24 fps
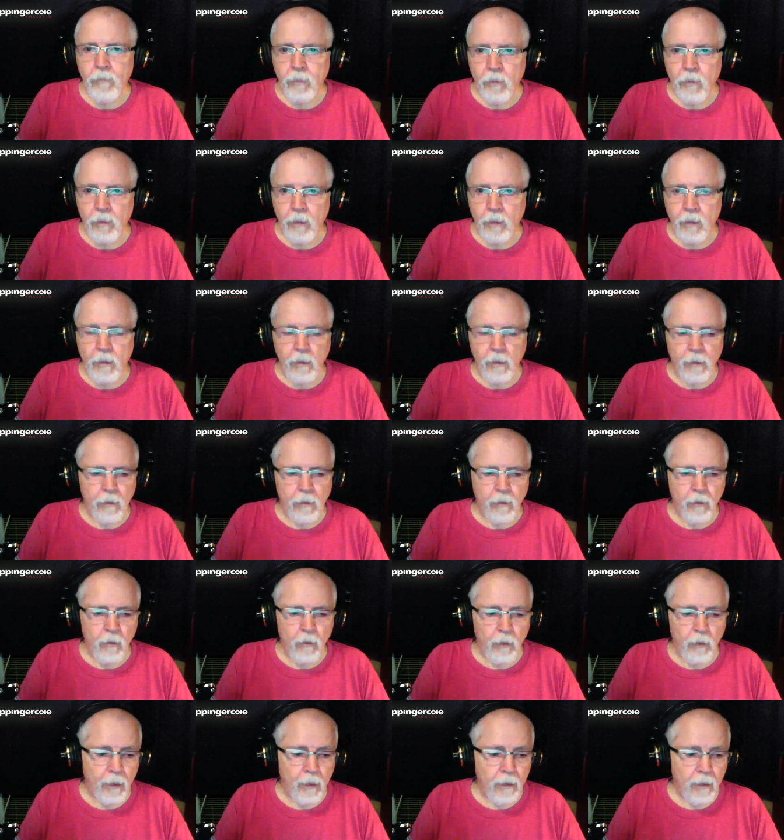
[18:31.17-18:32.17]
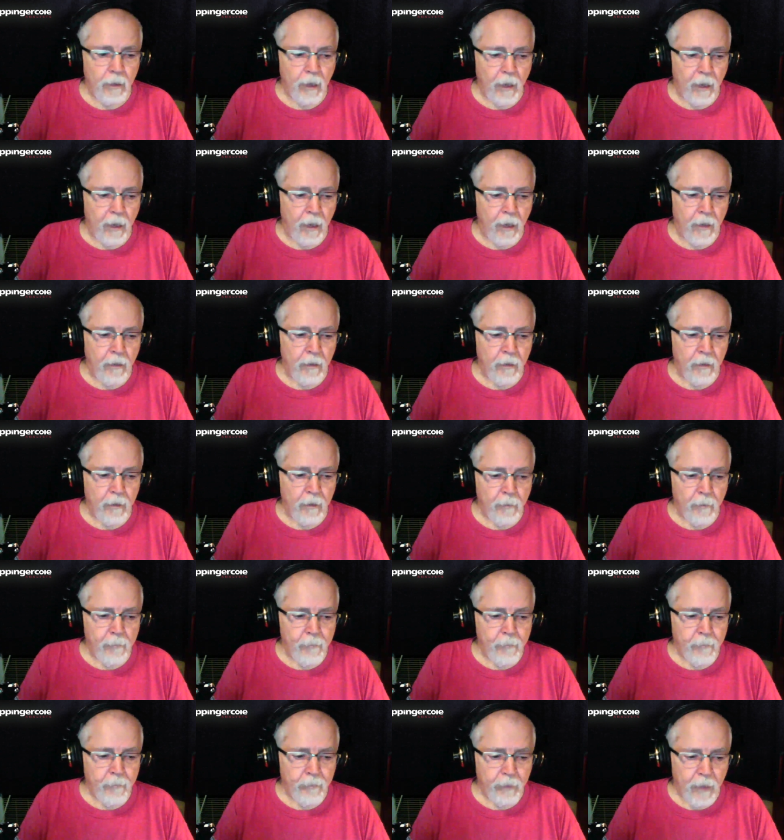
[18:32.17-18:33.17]
the you know, and and
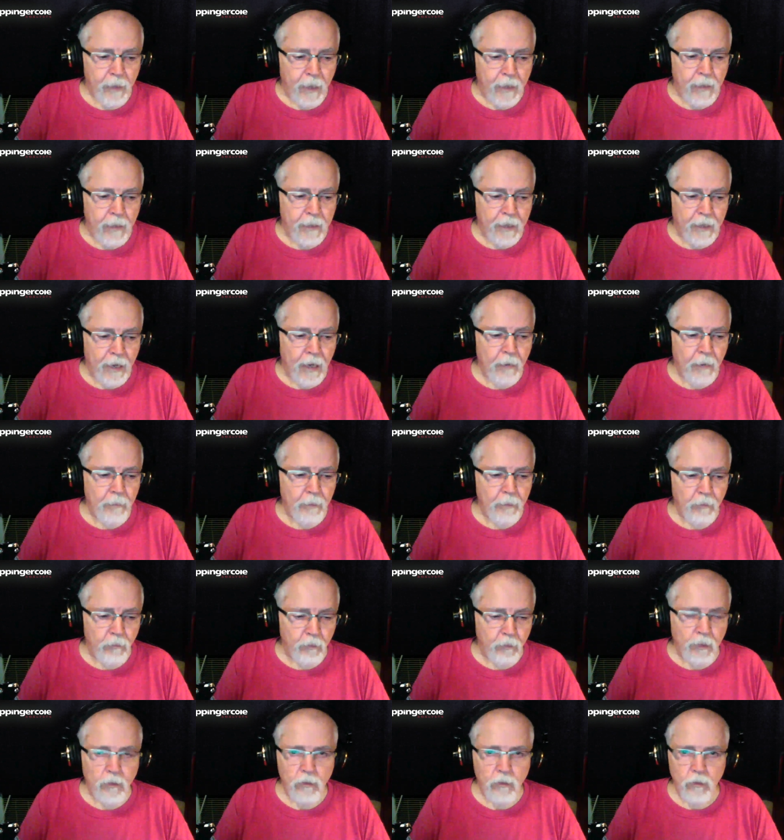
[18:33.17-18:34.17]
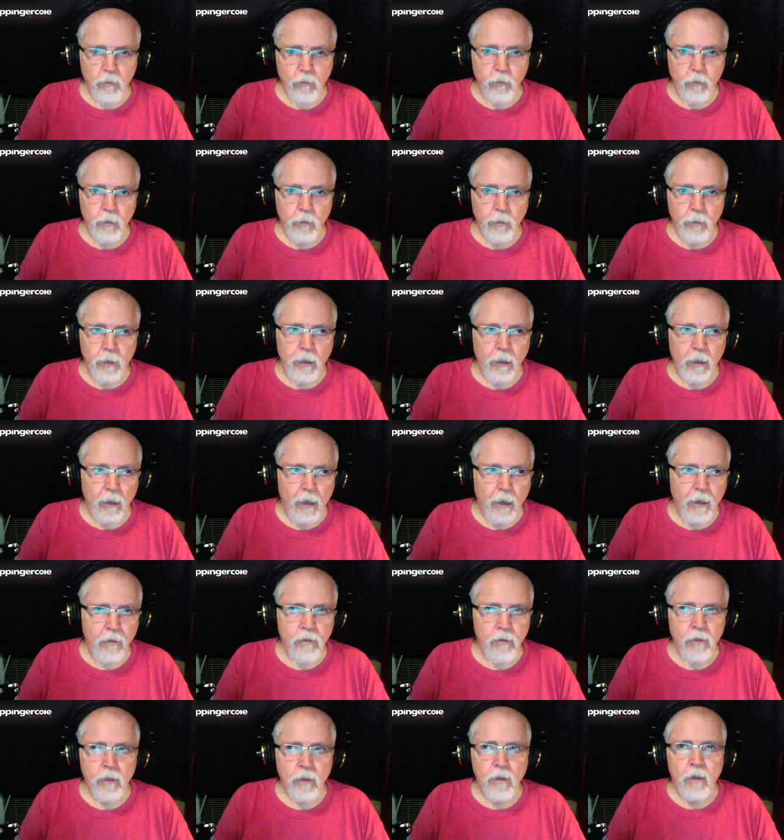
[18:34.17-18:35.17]
and it can be fixed if we
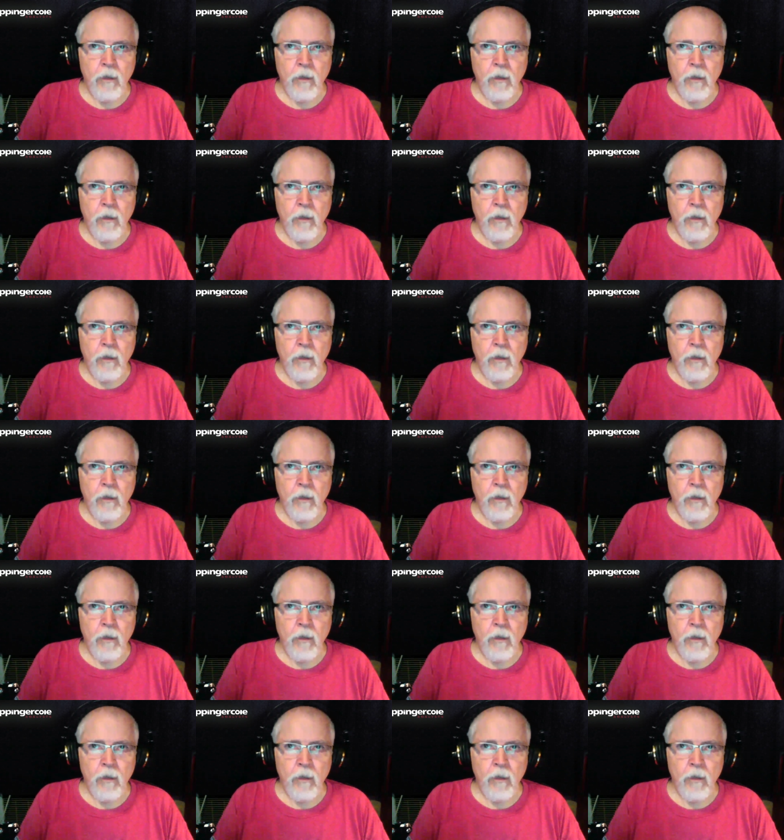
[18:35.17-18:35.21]
realize